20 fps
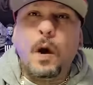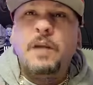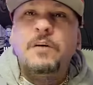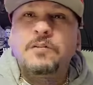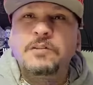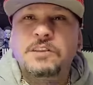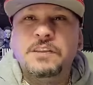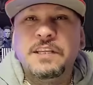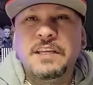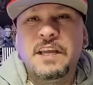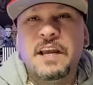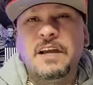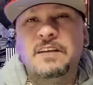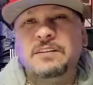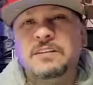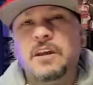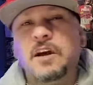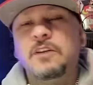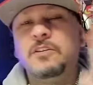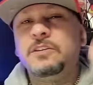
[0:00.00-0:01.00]
Reynolds
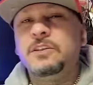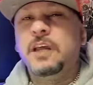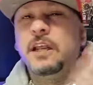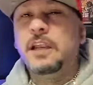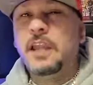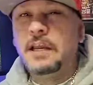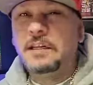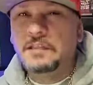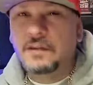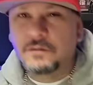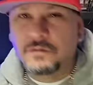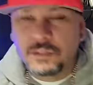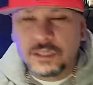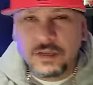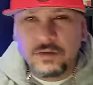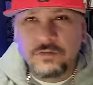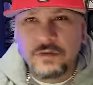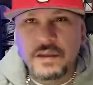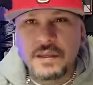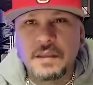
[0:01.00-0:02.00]
vs. Gunners Collective
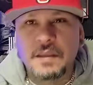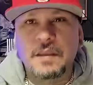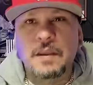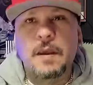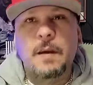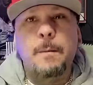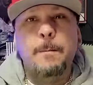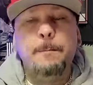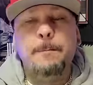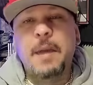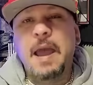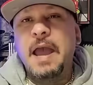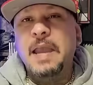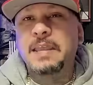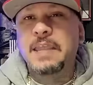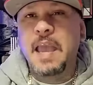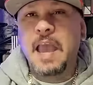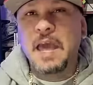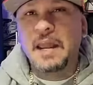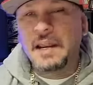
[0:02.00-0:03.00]
TV.
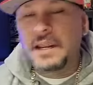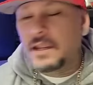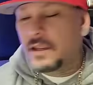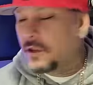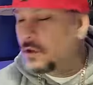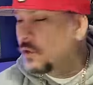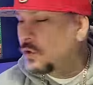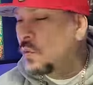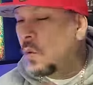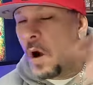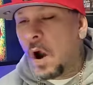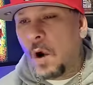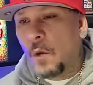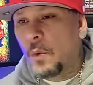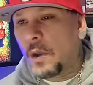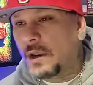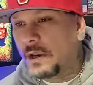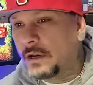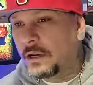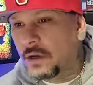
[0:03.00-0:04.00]
Back at it, you
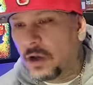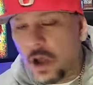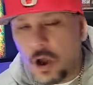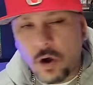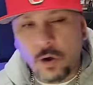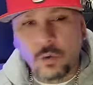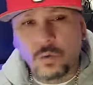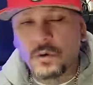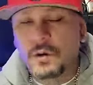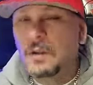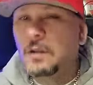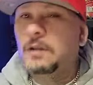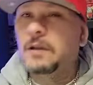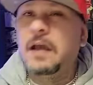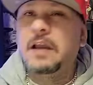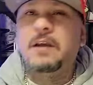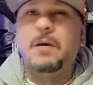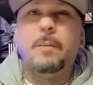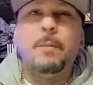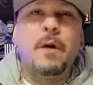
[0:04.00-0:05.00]
already know.
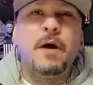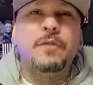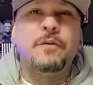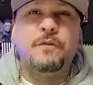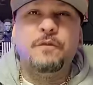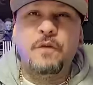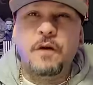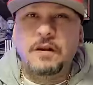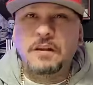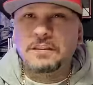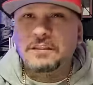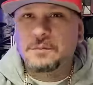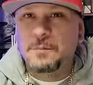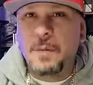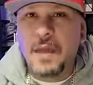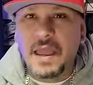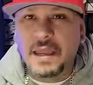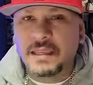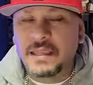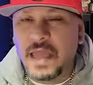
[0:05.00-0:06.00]
Like a motherfucking
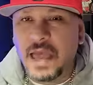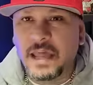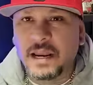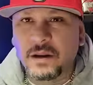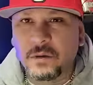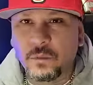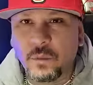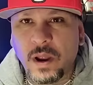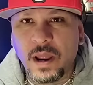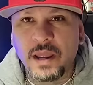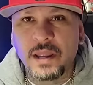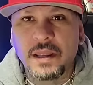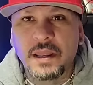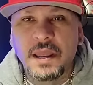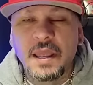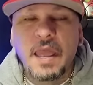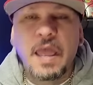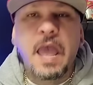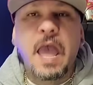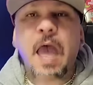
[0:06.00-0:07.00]
smack addict, right?
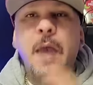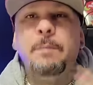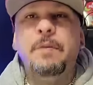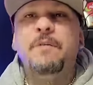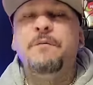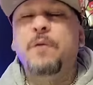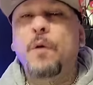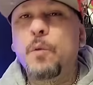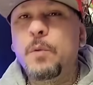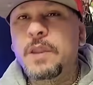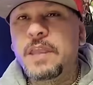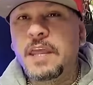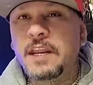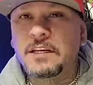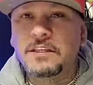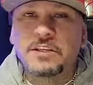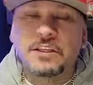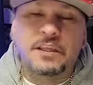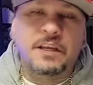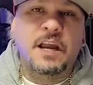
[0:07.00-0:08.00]
And before we get
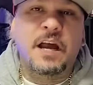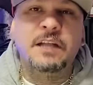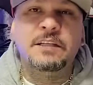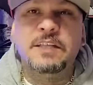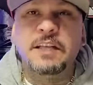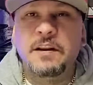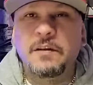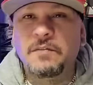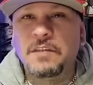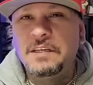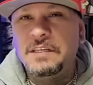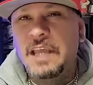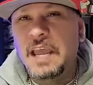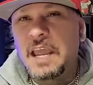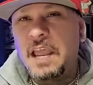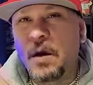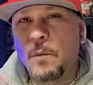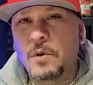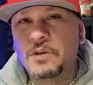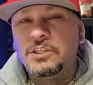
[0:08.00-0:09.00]
into the content of the
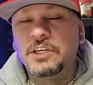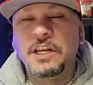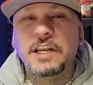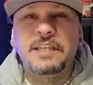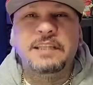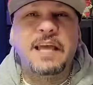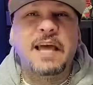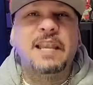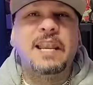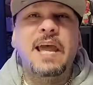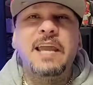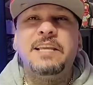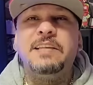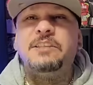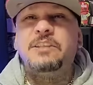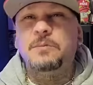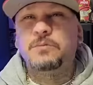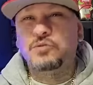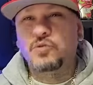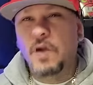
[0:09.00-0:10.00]
day, I want you to hit that like
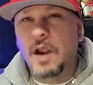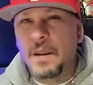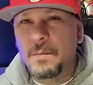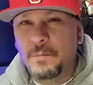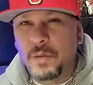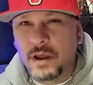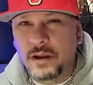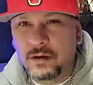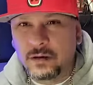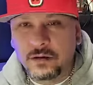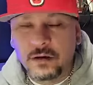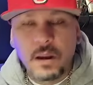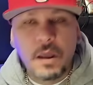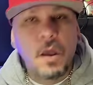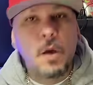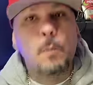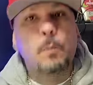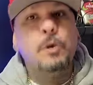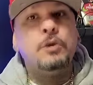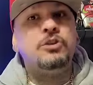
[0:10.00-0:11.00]
and subscribe button.
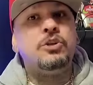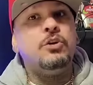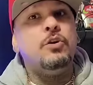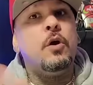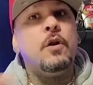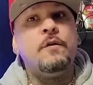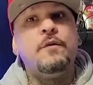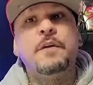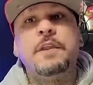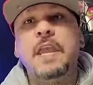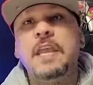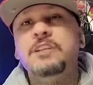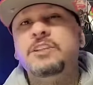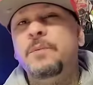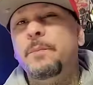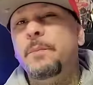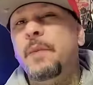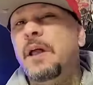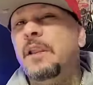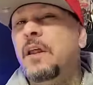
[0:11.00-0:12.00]
Put your
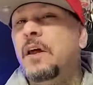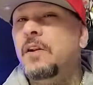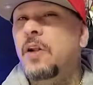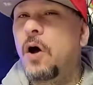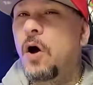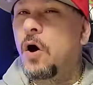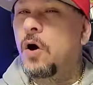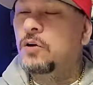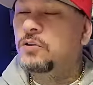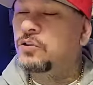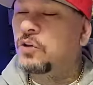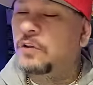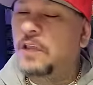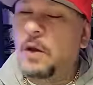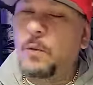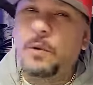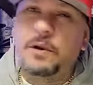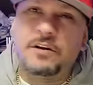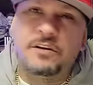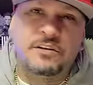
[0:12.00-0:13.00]
notification bell on all so
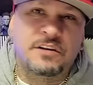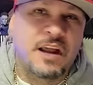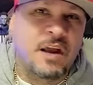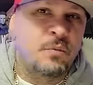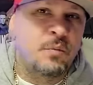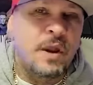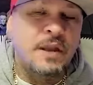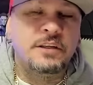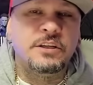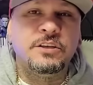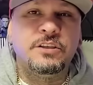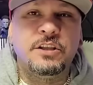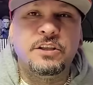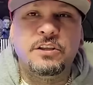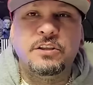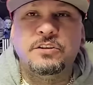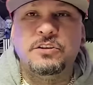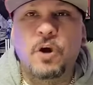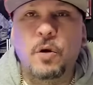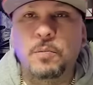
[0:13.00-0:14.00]
that way you're directed to
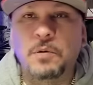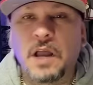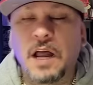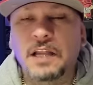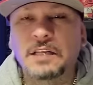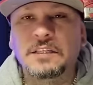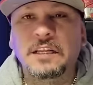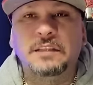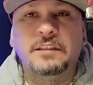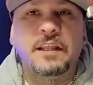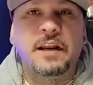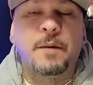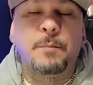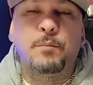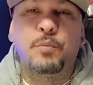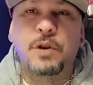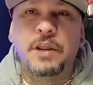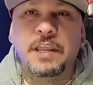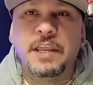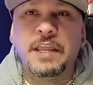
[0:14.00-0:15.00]
the dope content that
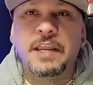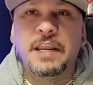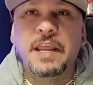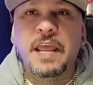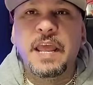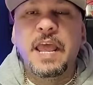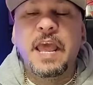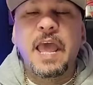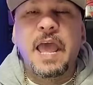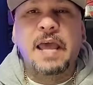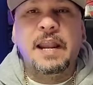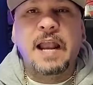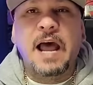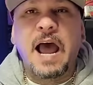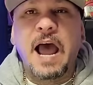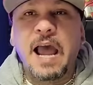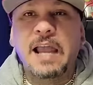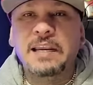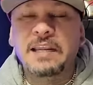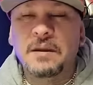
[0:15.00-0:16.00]
I'm bringing. And I
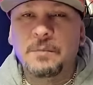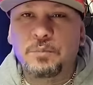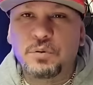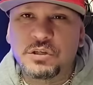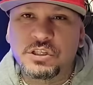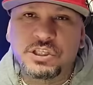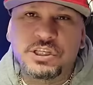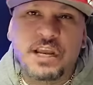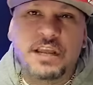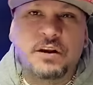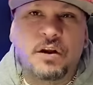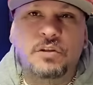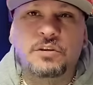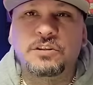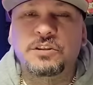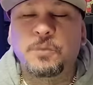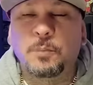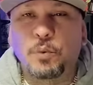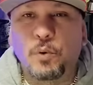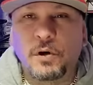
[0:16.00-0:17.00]
highly appreciate all the
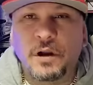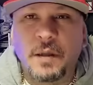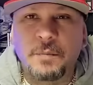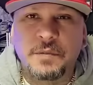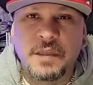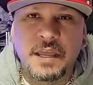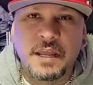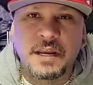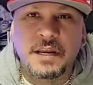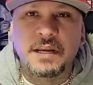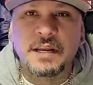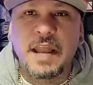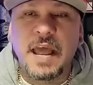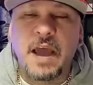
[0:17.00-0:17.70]
support I'm getting.